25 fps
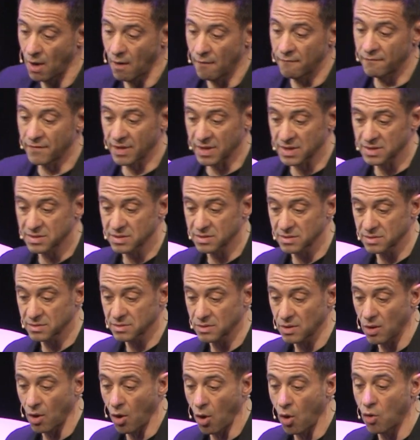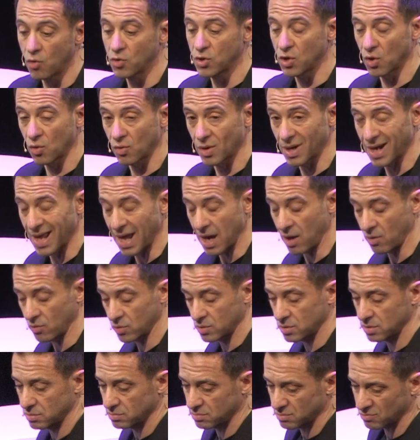versus on your
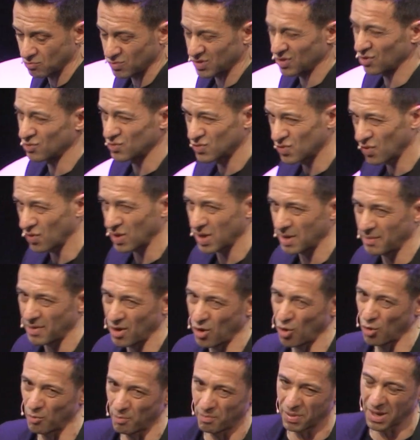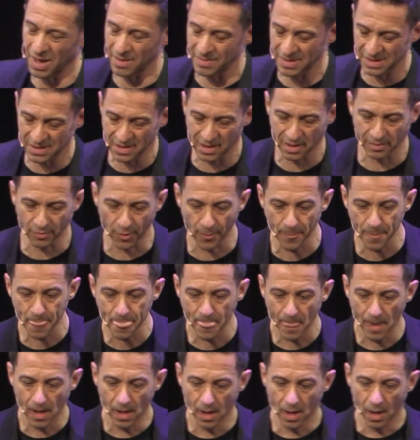cloud. We don't talk about on-premise anymore,
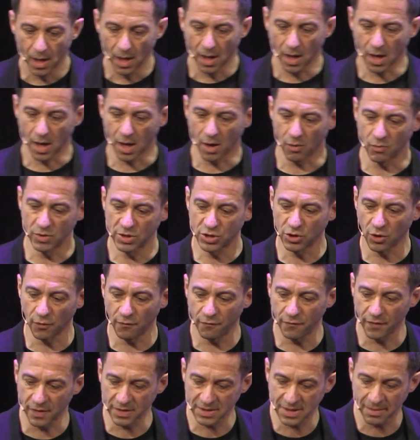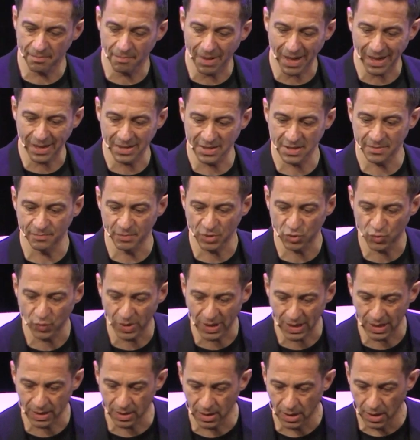which offers a balance
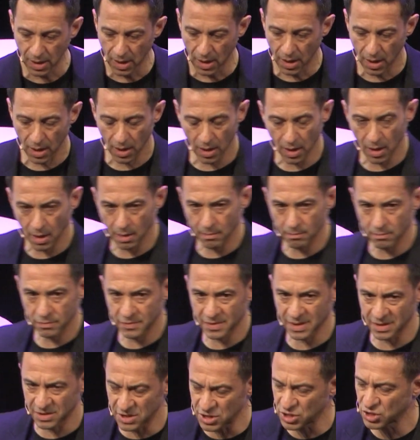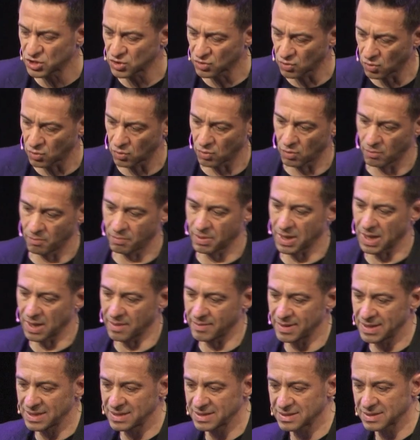between traditional
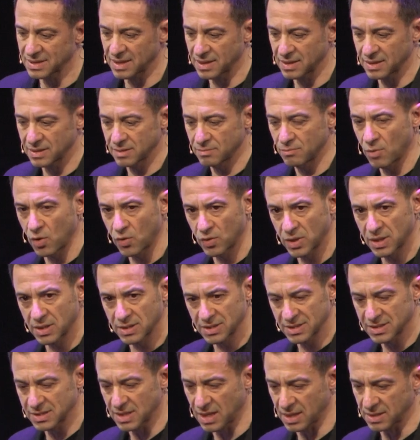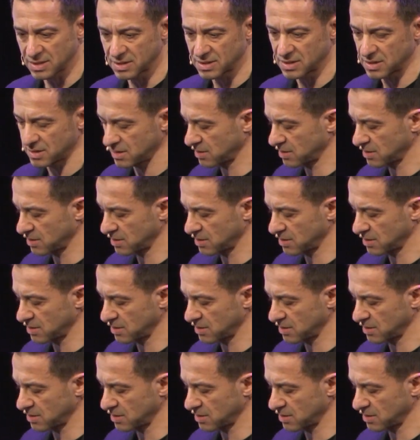on-premise and modern SaaS